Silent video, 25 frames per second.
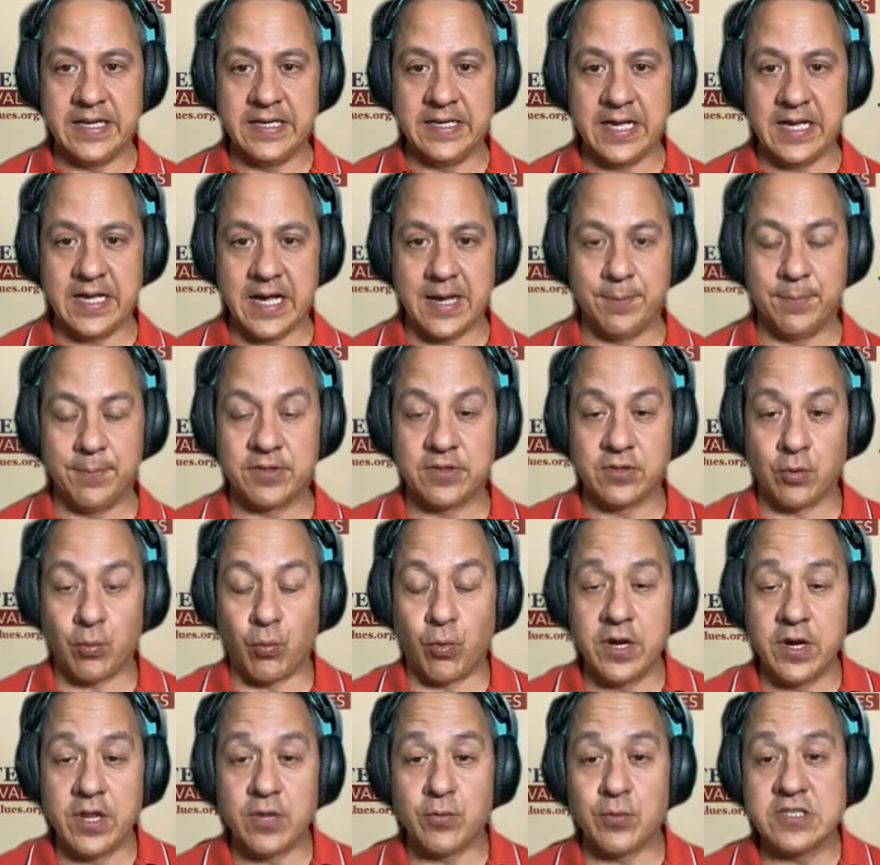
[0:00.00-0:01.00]
And,
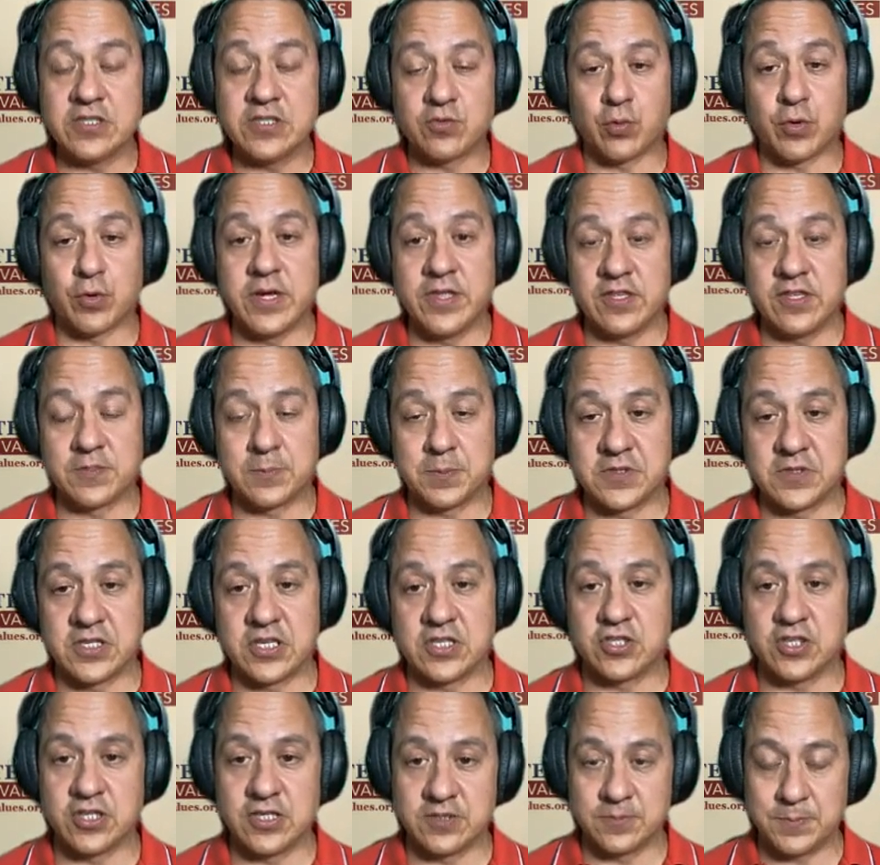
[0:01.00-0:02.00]
but one of the reasons we're in this
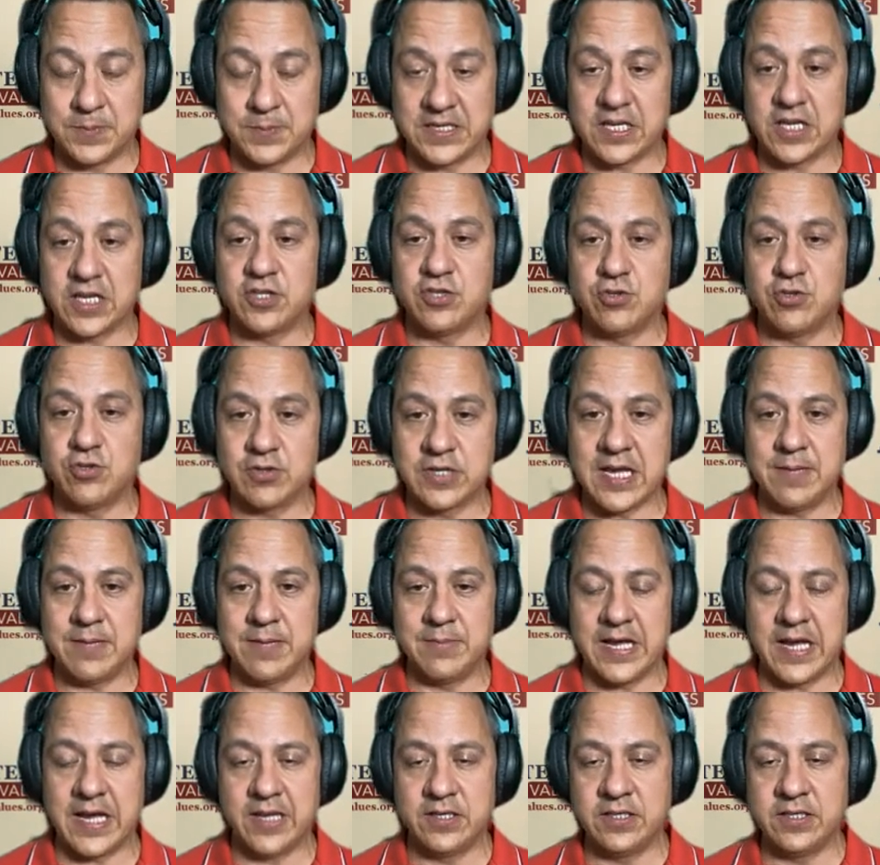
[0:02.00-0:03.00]
position is because you
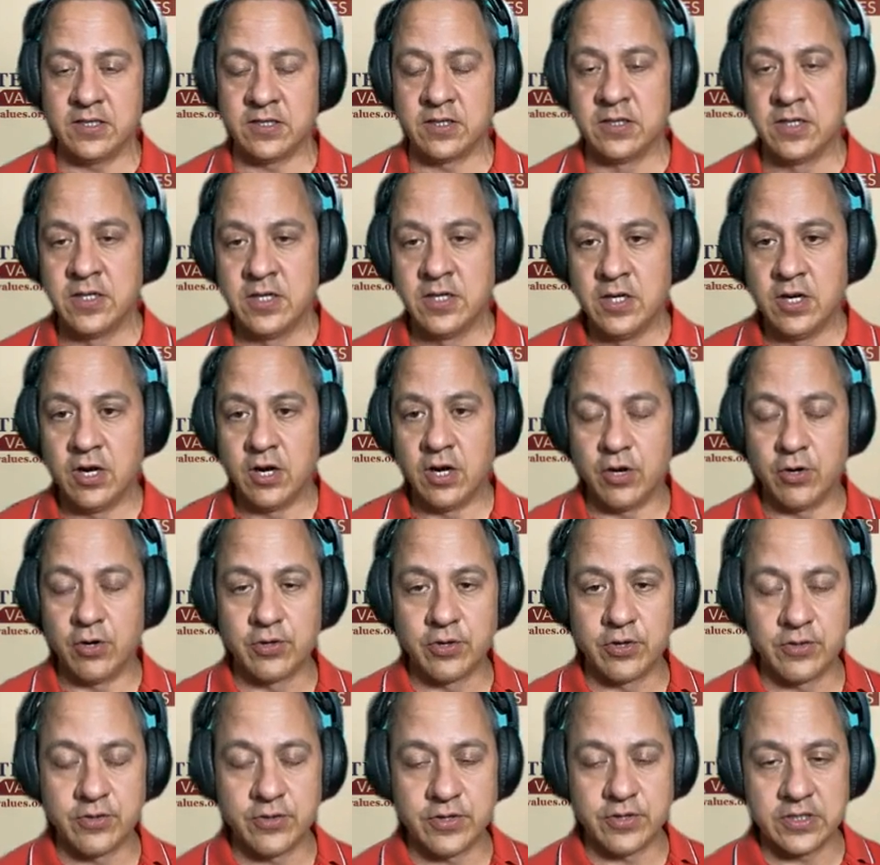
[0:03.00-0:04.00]
came down here
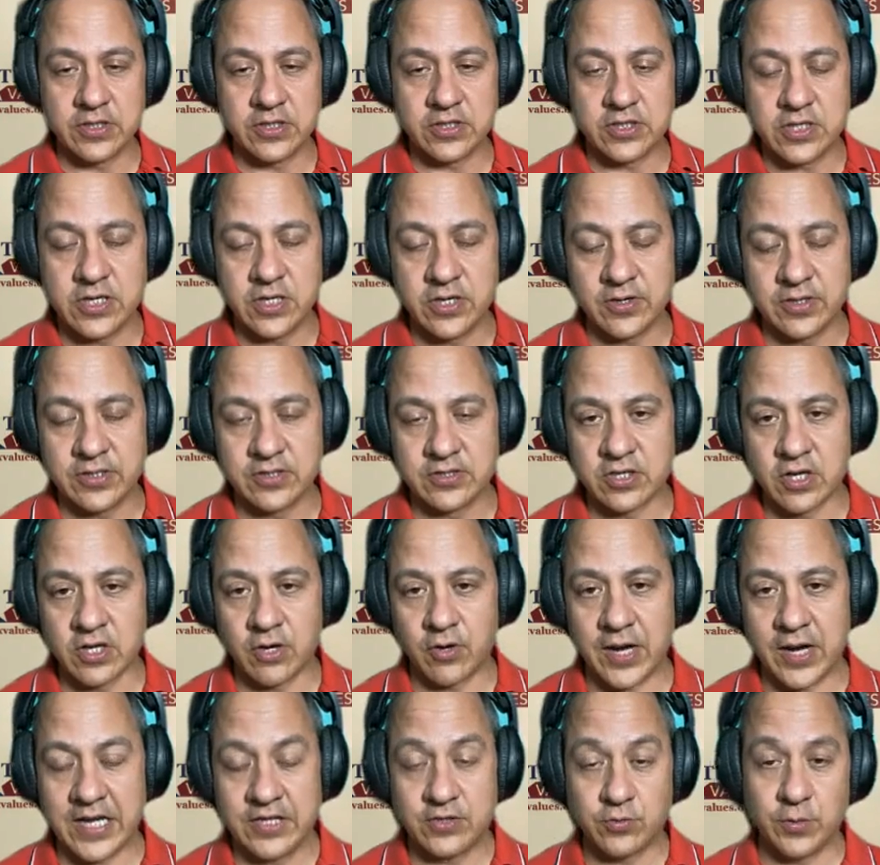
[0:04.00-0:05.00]
earlier this year. And
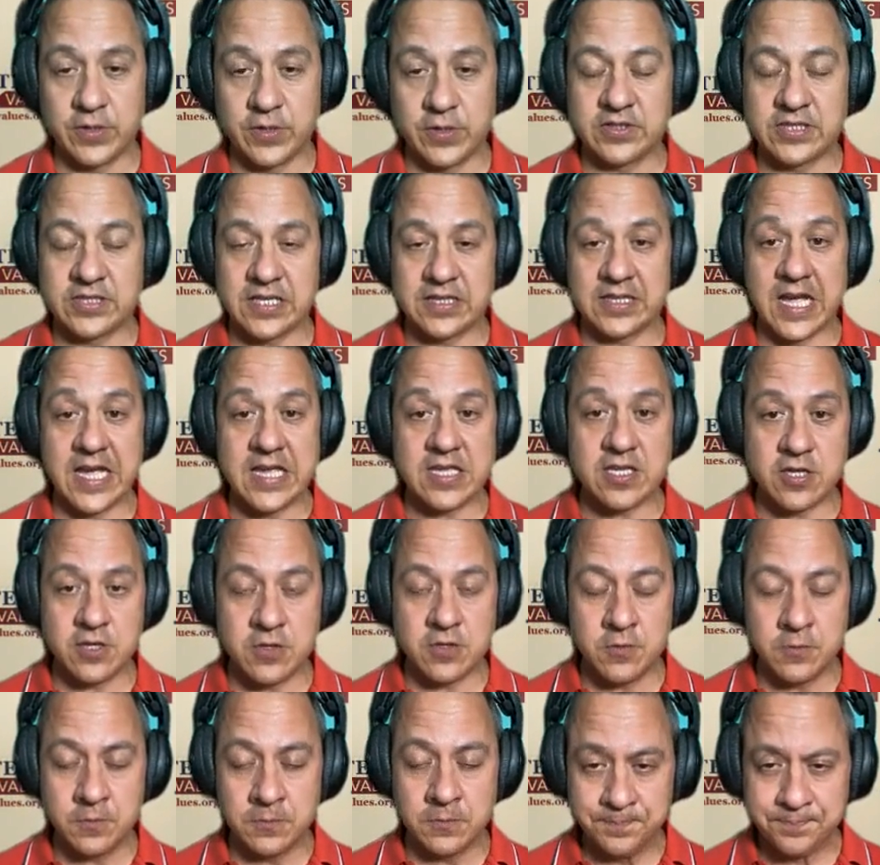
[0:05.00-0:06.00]
so I just want to say
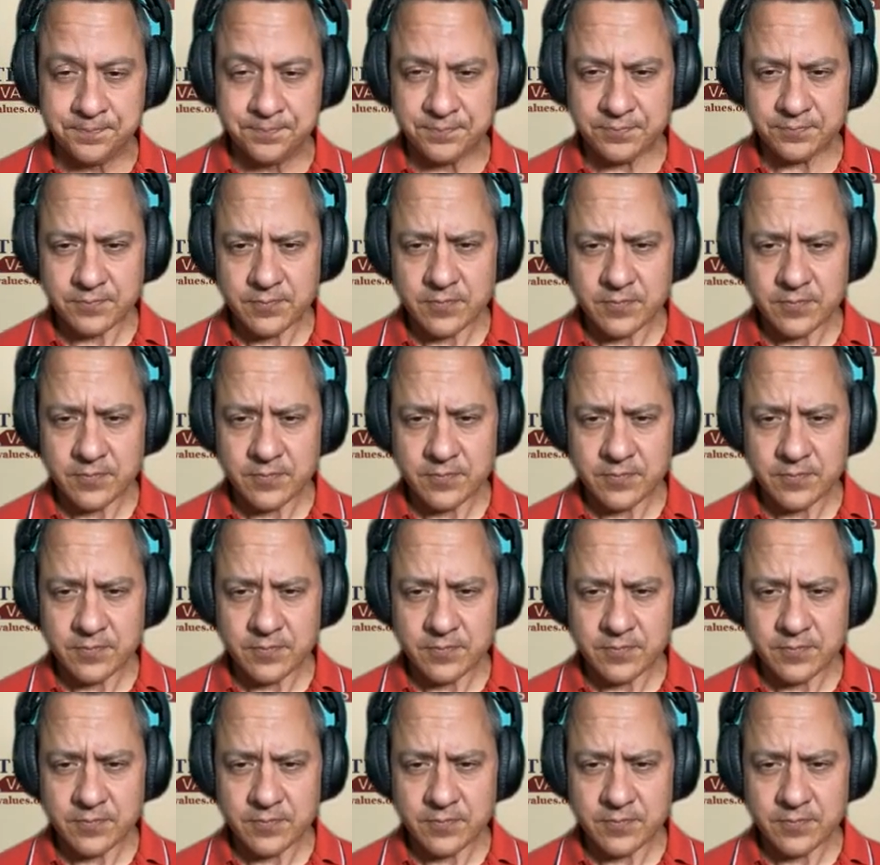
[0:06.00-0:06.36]
thank you